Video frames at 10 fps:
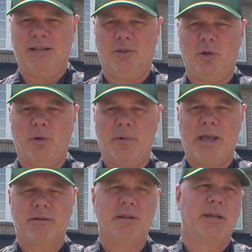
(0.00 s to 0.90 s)
take a look
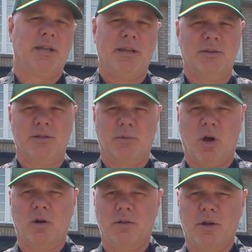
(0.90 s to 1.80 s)
around and I could hear some
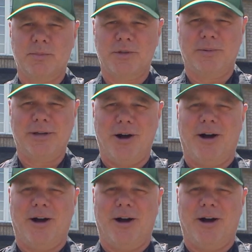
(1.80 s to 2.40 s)
car alarms going